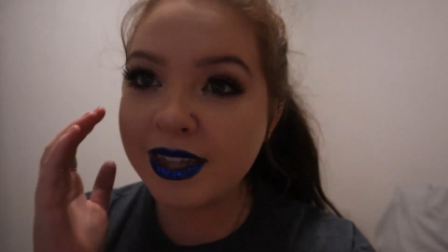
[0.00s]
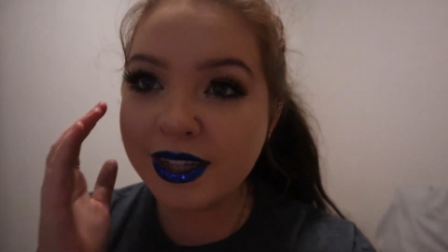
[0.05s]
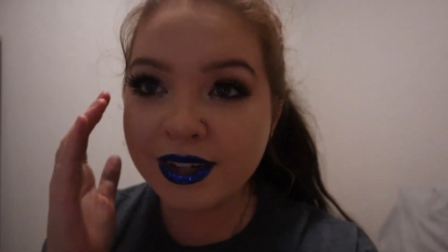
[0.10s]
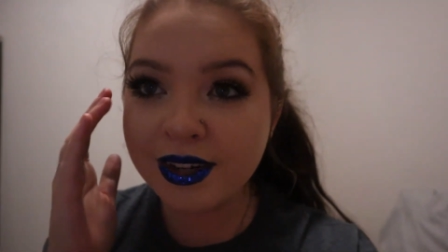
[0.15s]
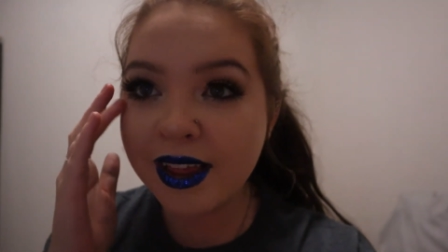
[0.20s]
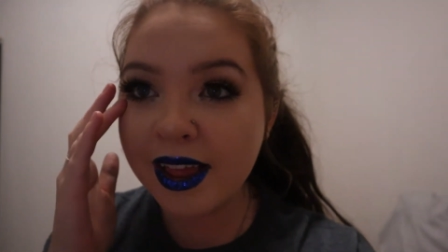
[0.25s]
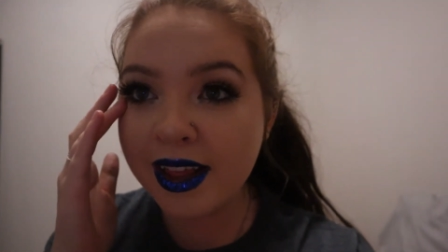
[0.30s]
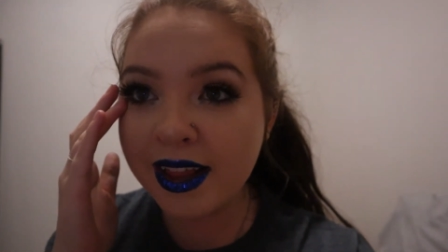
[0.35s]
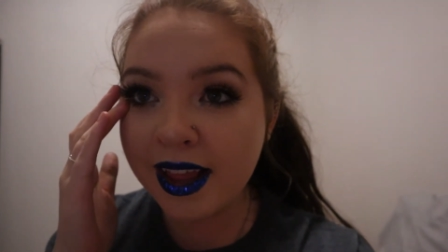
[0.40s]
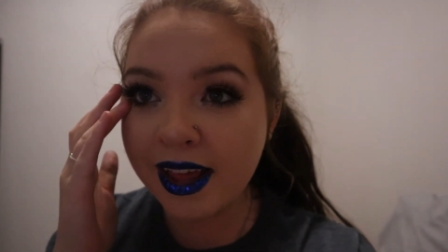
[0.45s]

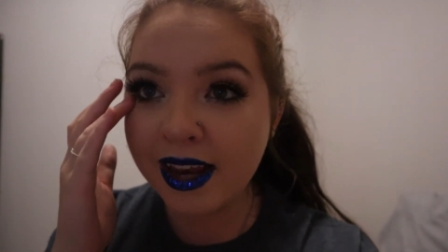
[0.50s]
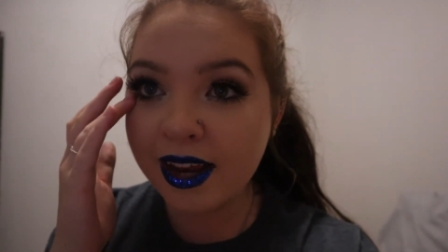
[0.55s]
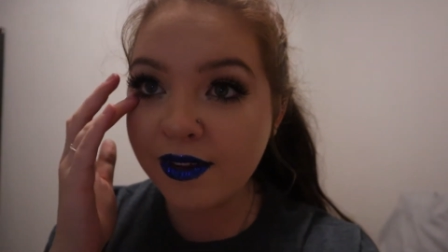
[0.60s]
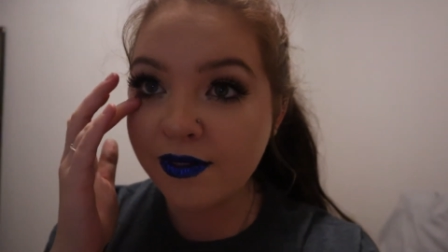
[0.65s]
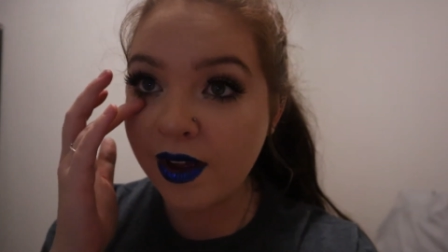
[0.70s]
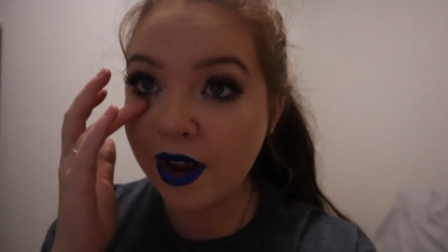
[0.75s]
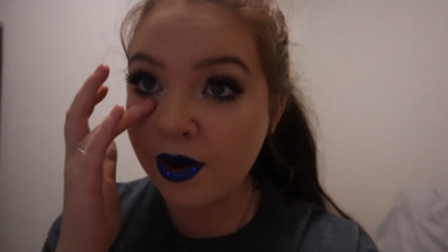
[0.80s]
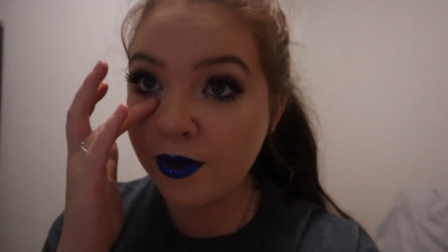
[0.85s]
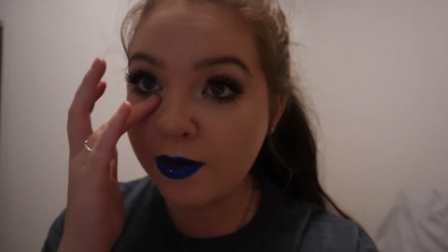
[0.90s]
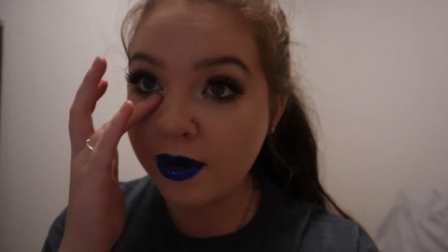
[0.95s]
they're like lighting
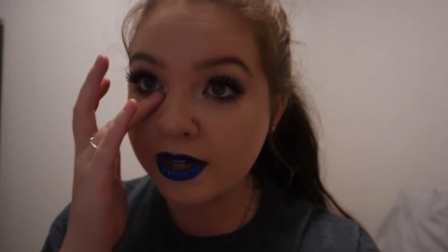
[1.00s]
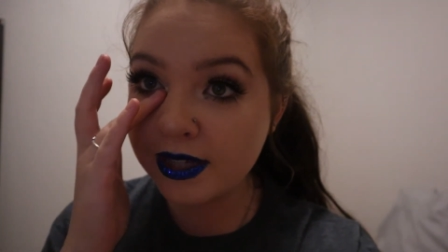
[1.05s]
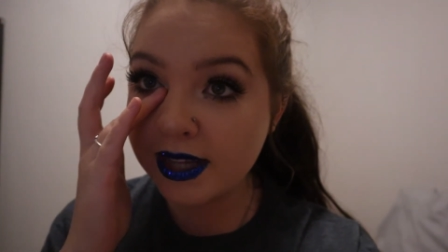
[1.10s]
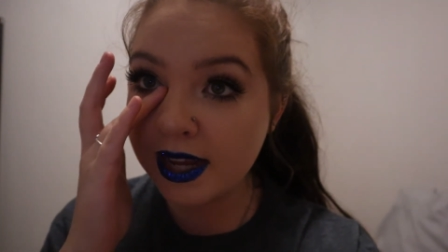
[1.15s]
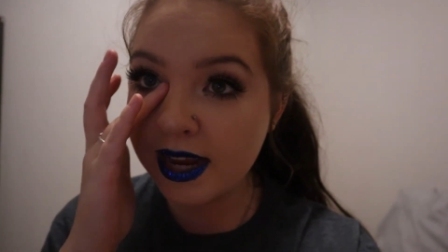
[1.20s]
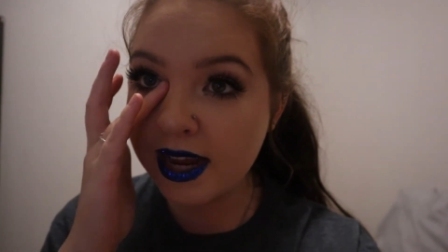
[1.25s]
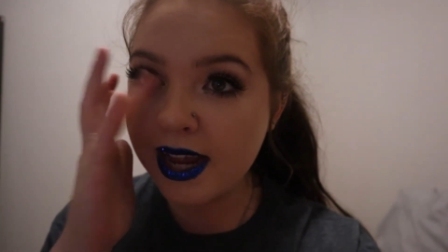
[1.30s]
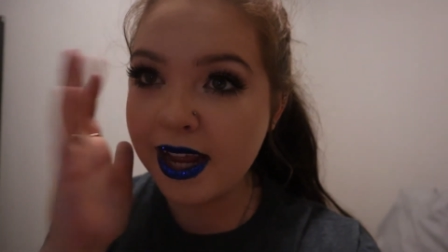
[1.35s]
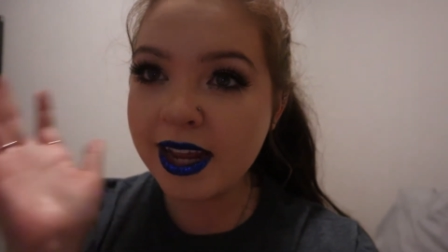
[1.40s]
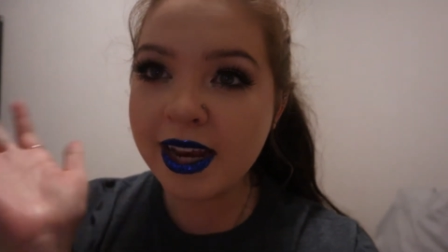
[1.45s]
fireworks
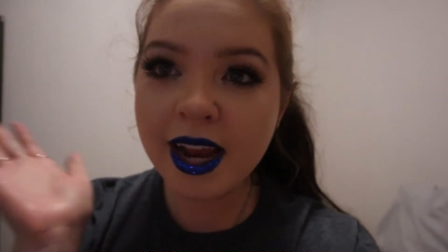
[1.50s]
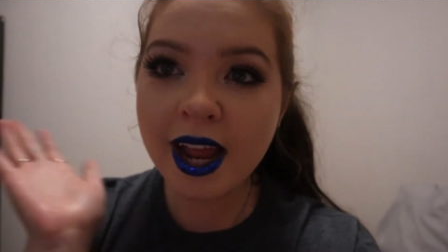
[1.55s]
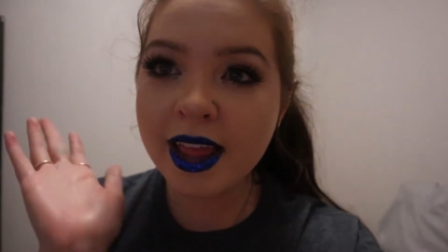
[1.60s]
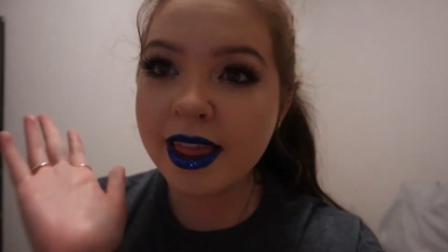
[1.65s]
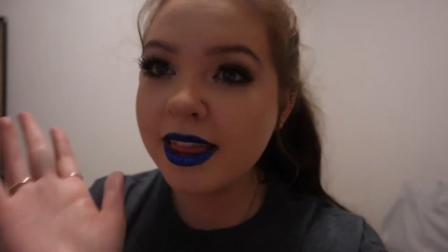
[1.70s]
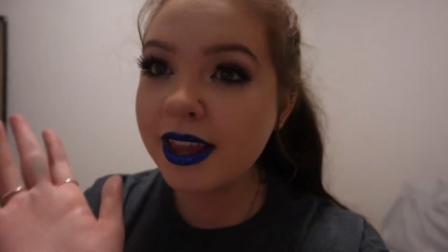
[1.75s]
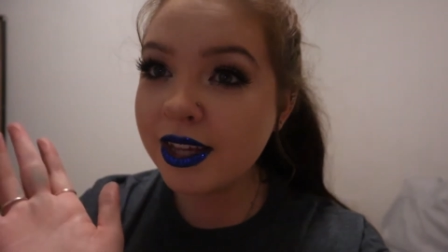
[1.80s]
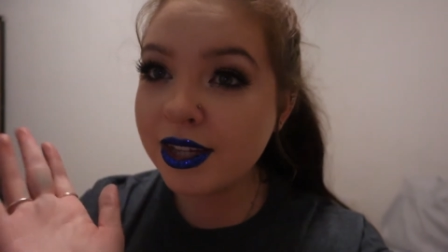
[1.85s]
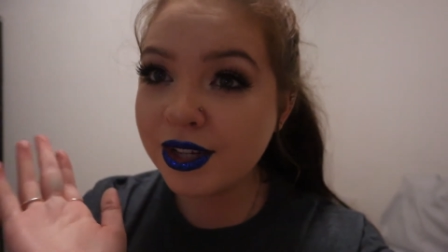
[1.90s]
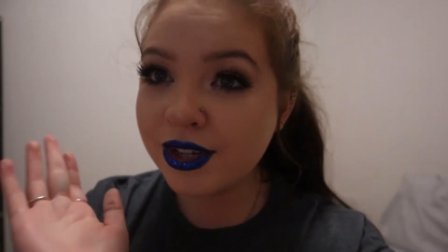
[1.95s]
in
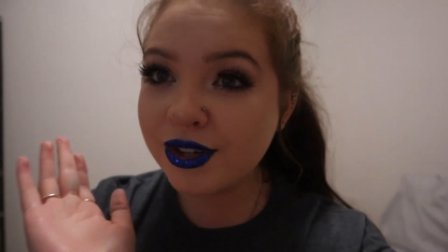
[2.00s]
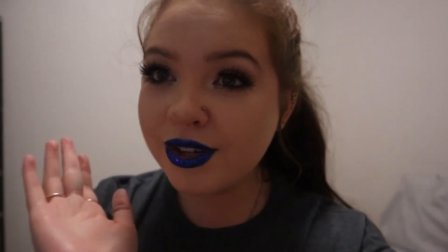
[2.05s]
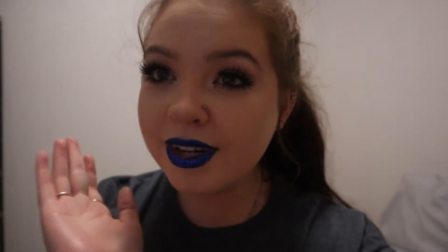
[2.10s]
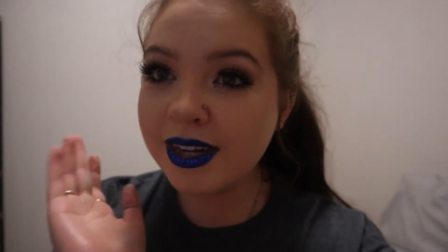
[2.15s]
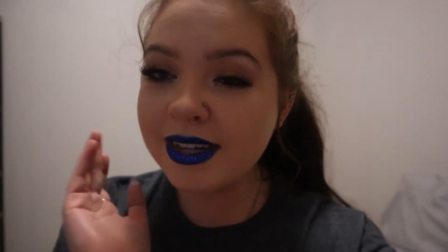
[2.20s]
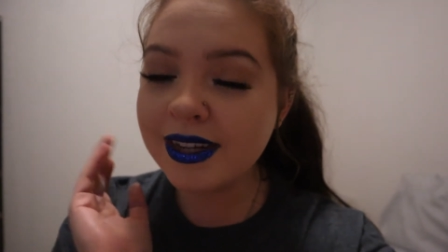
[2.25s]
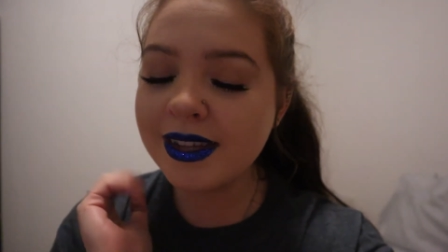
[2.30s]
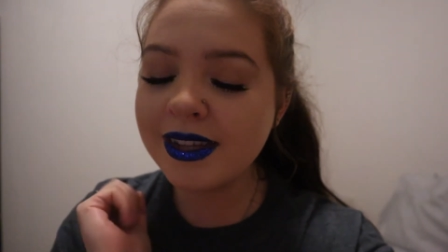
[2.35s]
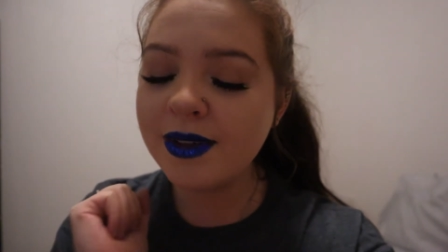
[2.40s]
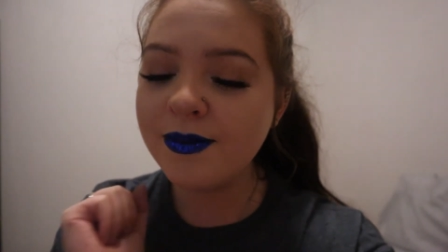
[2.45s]
the
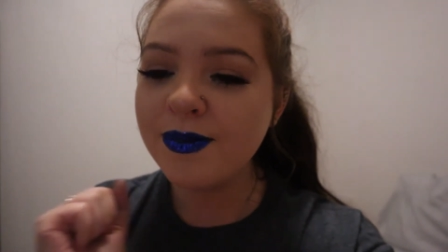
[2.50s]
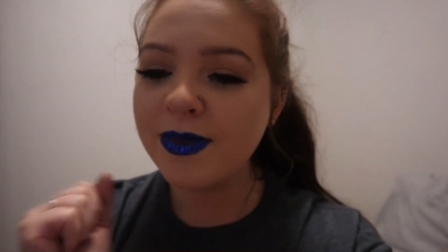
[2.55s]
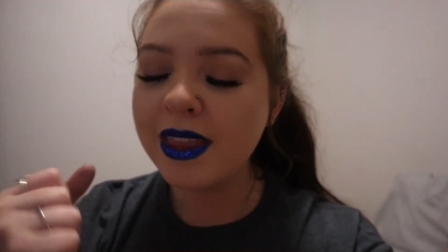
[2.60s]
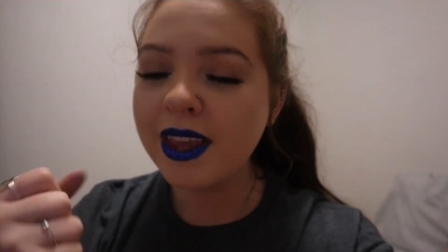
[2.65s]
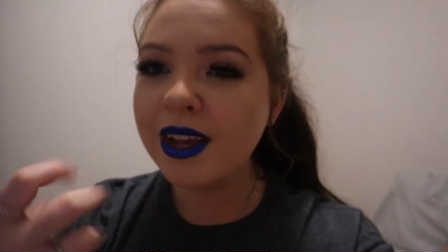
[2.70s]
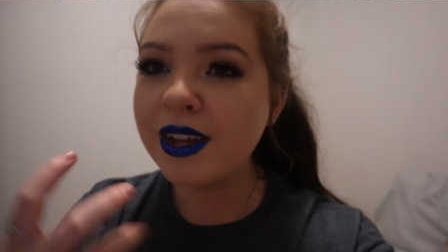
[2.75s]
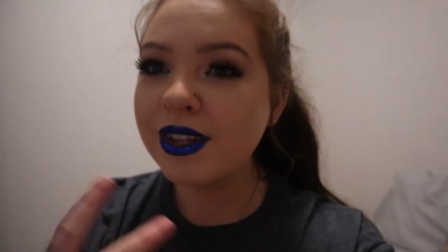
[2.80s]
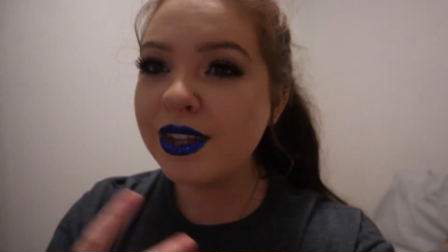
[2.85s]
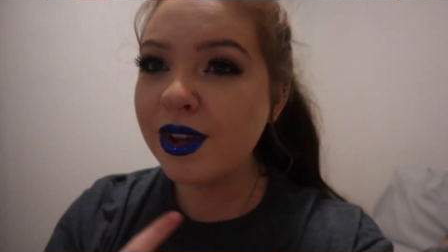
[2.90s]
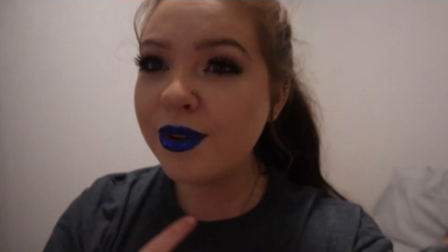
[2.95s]
streets.
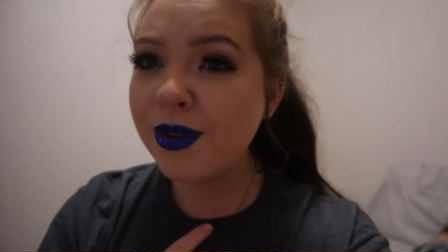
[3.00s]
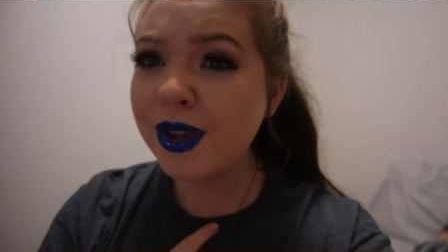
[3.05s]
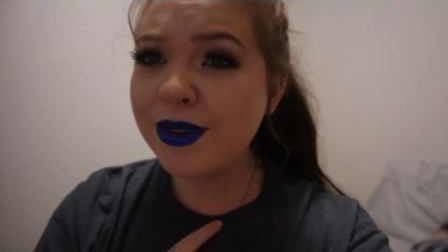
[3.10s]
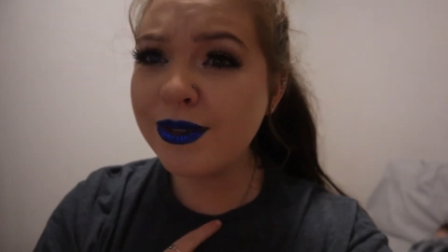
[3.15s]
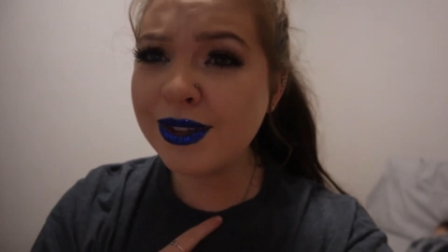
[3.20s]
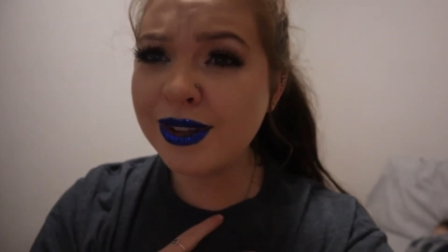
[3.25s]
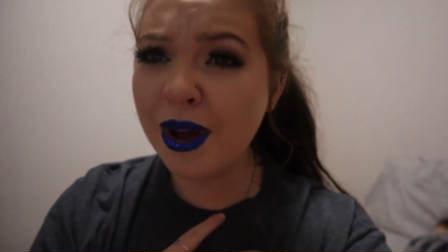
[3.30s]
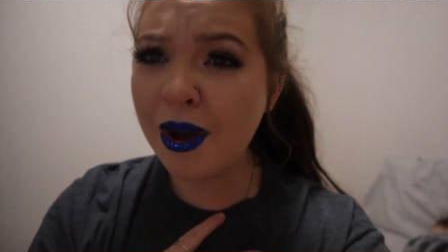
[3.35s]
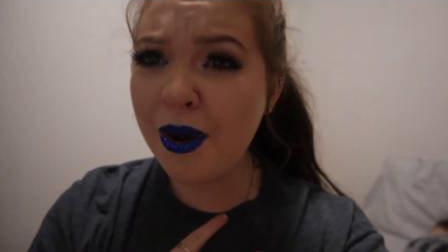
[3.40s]
So he was